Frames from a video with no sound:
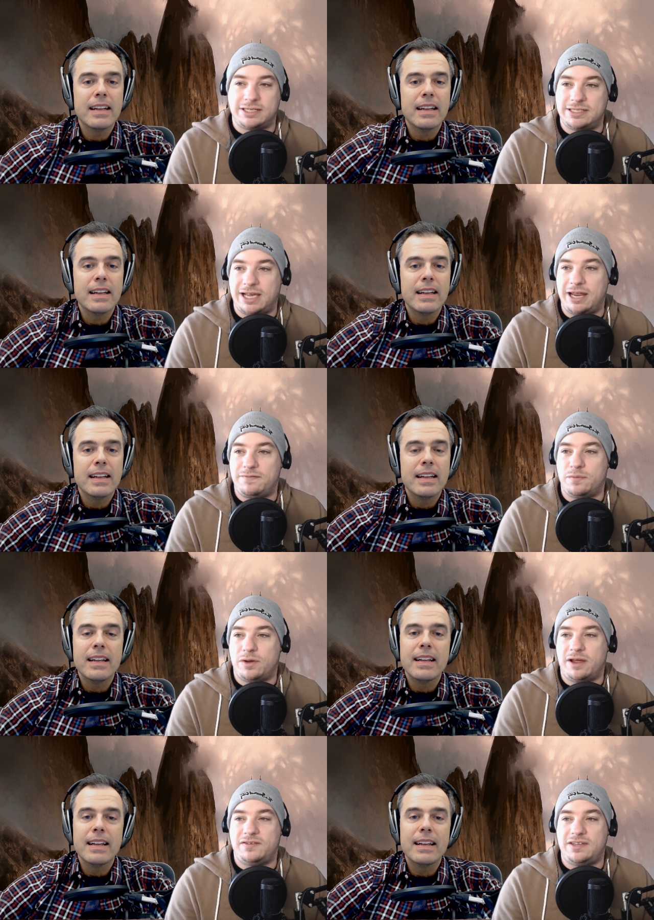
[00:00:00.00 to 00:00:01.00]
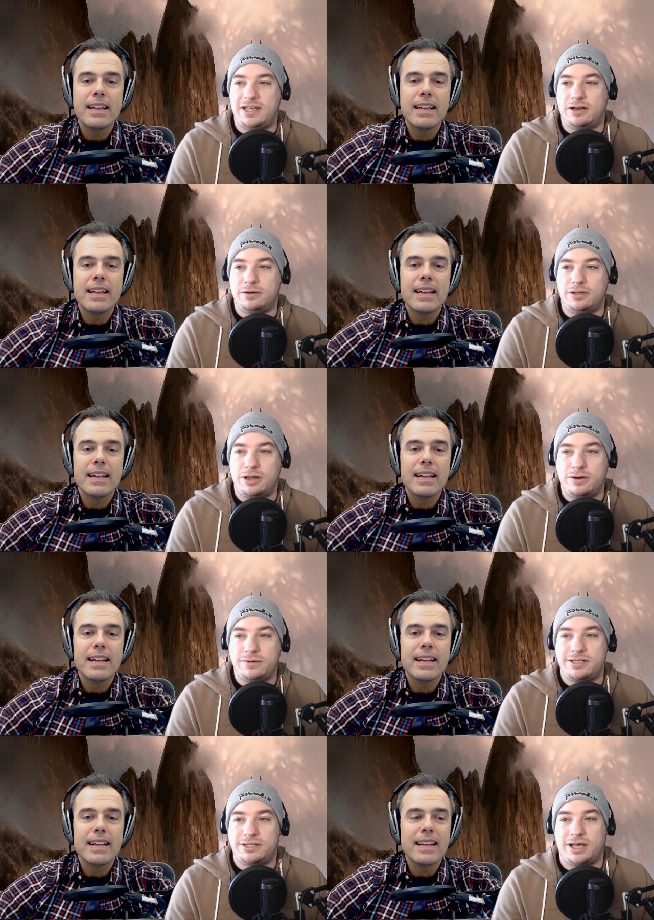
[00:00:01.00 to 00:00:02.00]
Speaker 1: exciting from what I see here in the
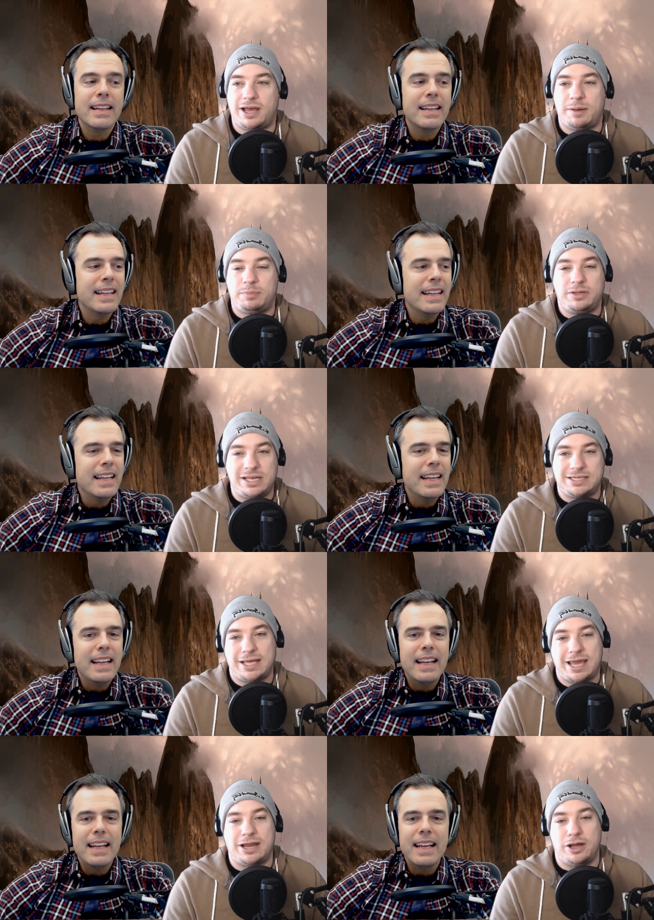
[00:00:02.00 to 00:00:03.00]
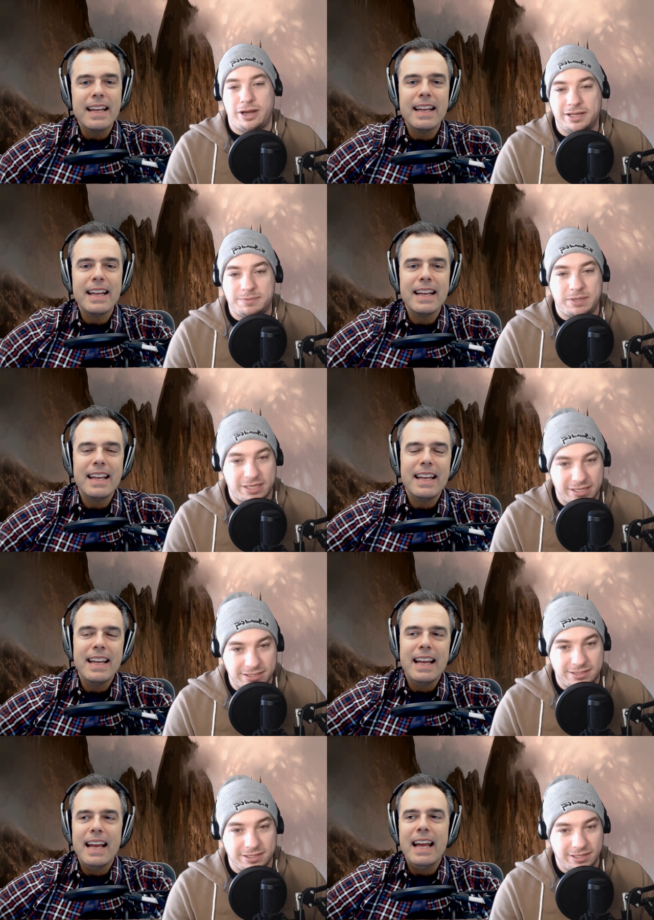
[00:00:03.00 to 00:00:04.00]
notes. Uh, please lay it on us
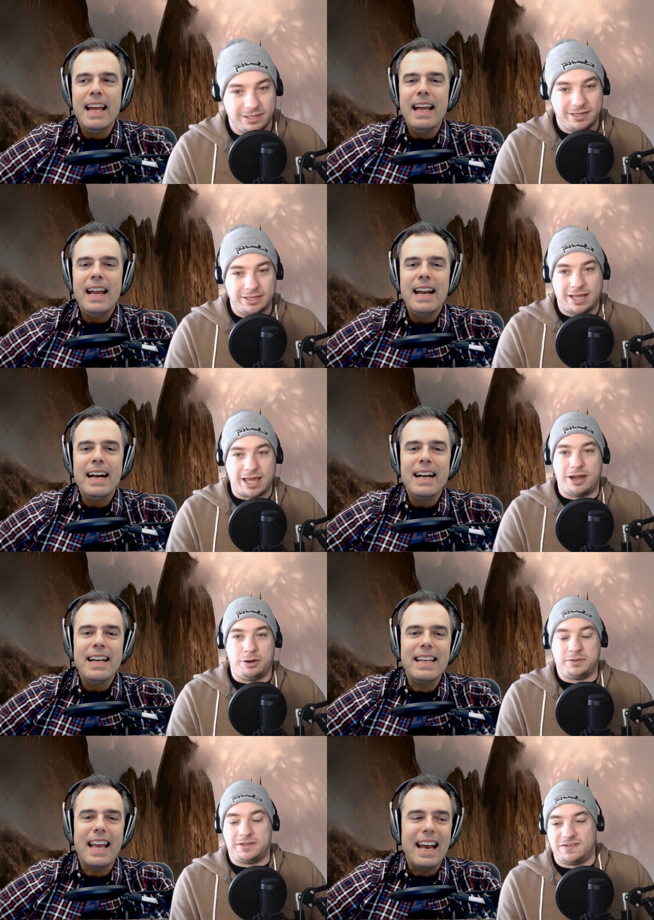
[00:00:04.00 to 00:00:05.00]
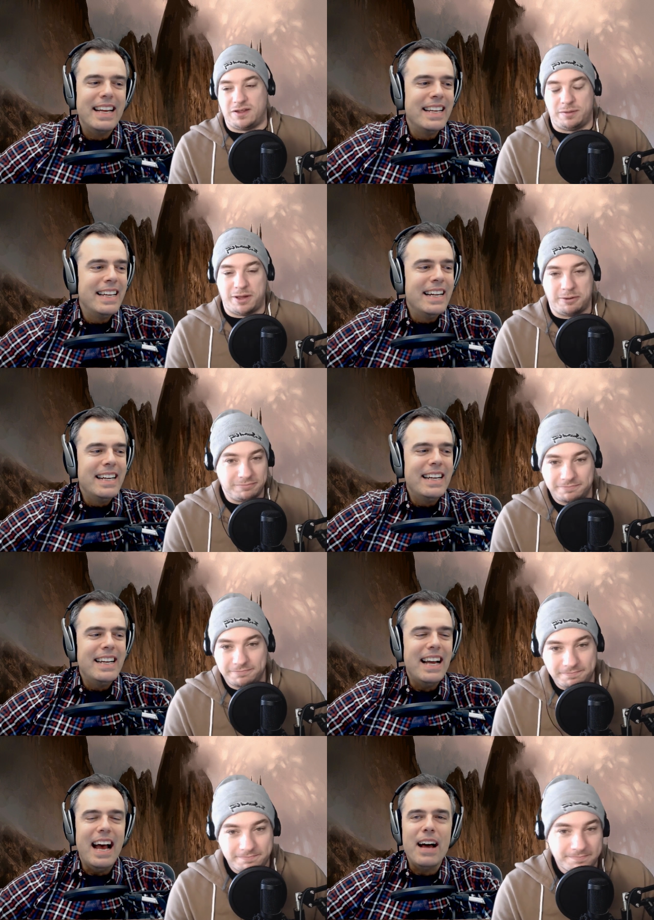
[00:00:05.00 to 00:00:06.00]
because I got to know what yeah. this is all about.
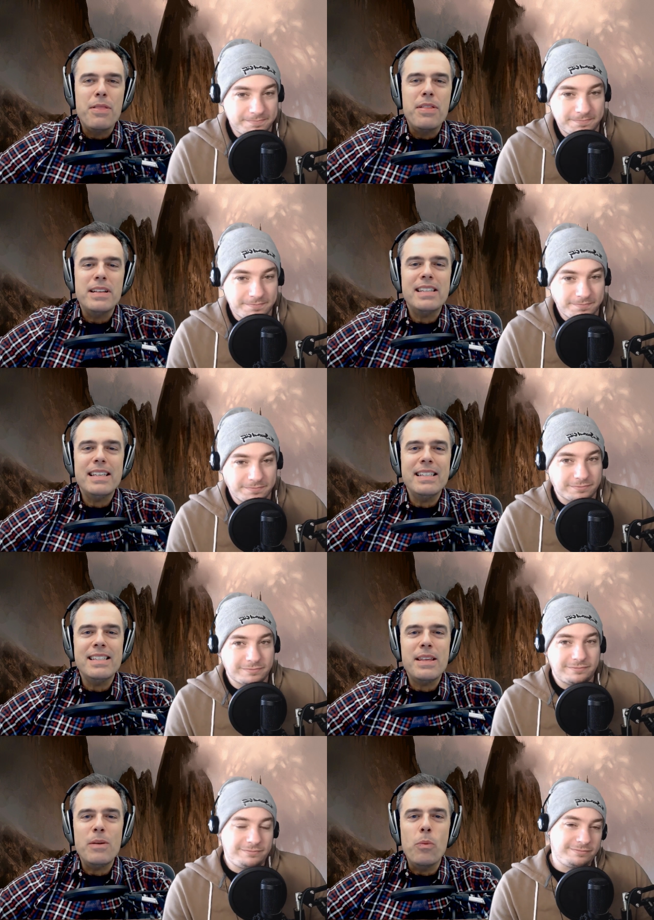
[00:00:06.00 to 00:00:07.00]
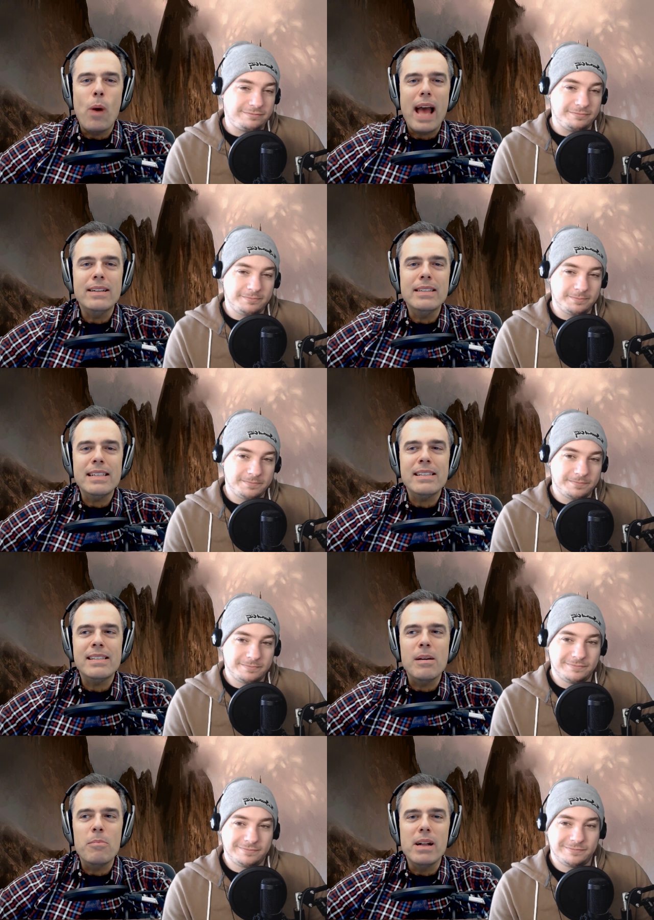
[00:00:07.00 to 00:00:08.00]
Speaker 2: Uh, this is the wildest
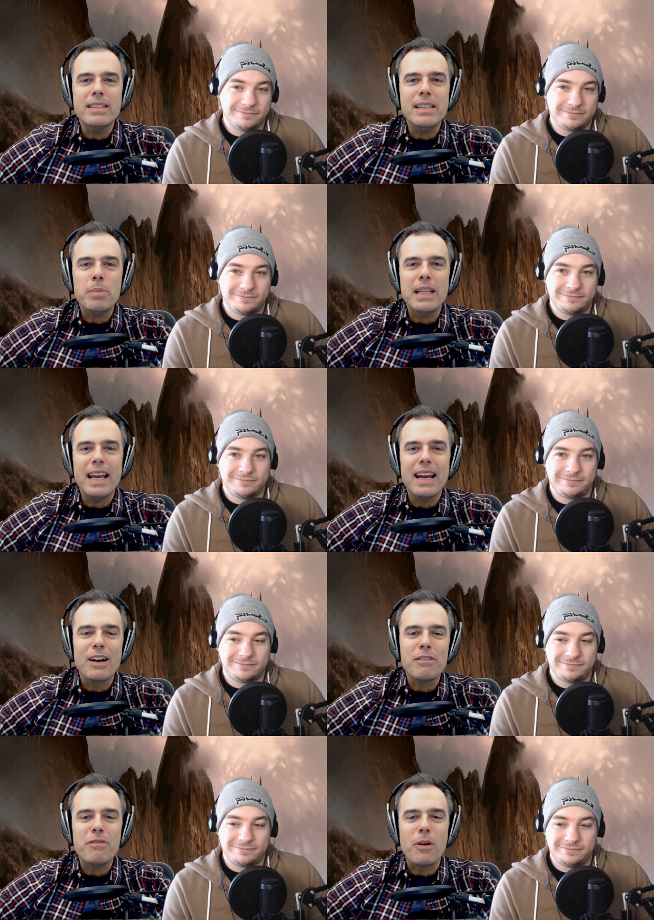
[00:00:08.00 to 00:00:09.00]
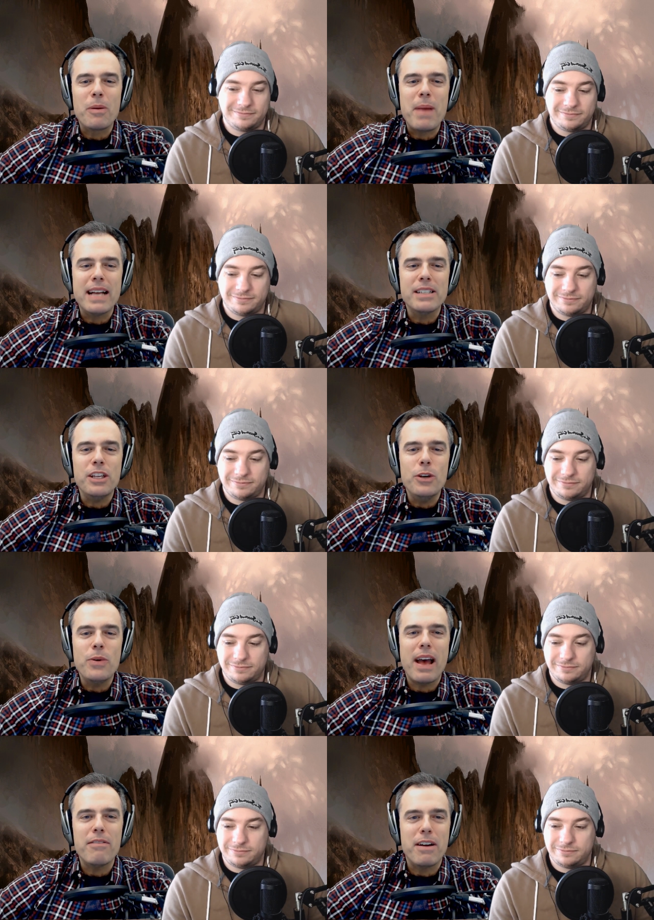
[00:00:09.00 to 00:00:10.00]
multiplayer format you
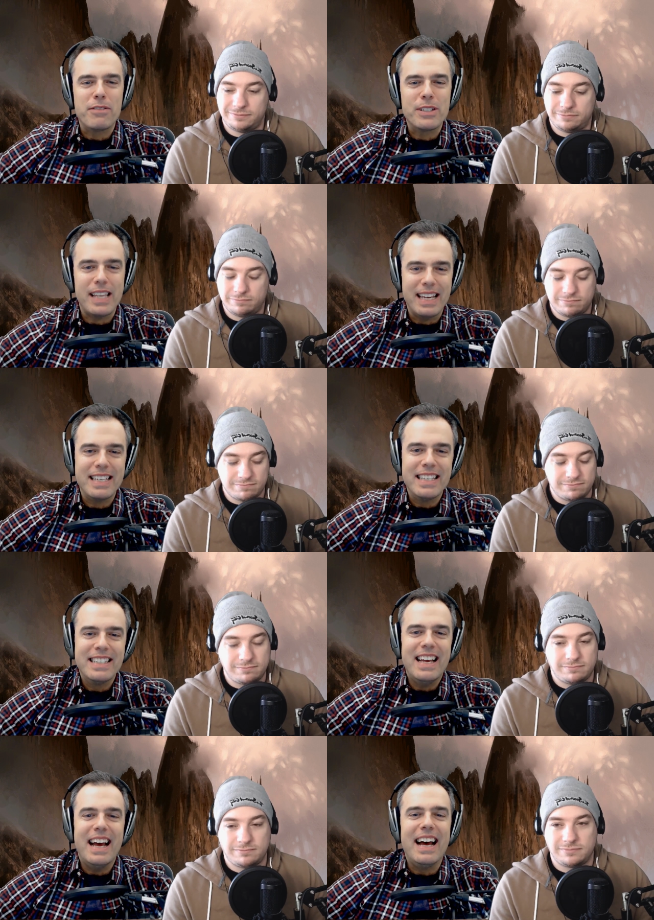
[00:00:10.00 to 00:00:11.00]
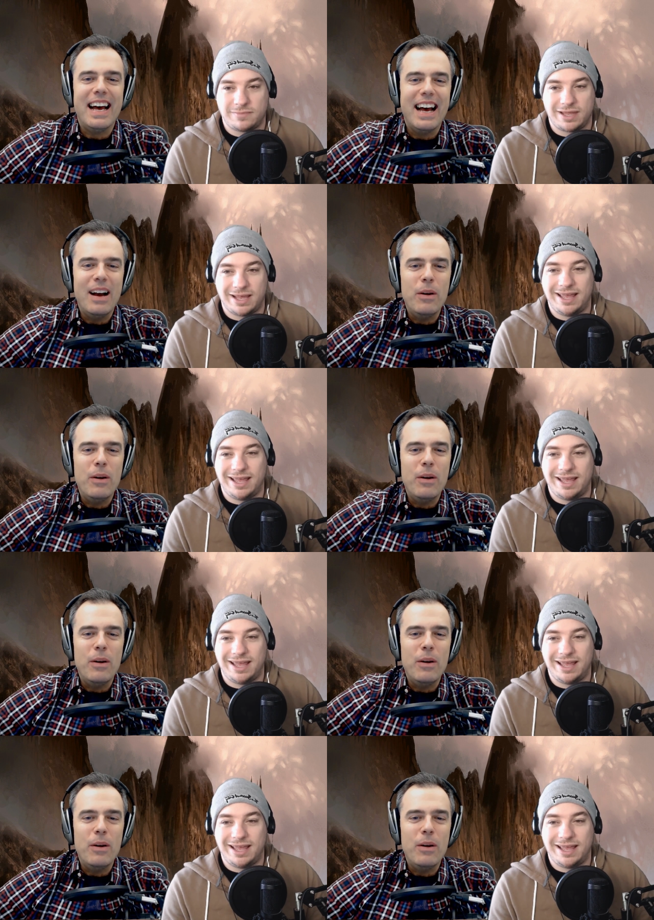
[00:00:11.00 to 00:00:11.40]
have ever seen. Uh,